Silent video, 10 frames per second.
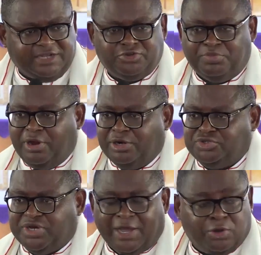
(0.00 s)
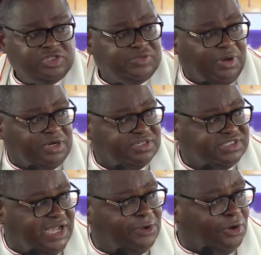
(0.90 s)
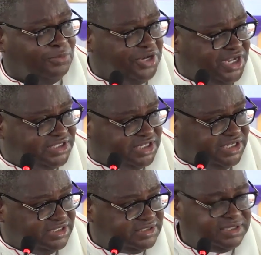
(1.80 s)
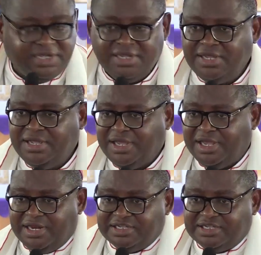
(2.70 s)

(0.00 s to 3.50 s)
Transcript: to belong to their own small Christian communities. In the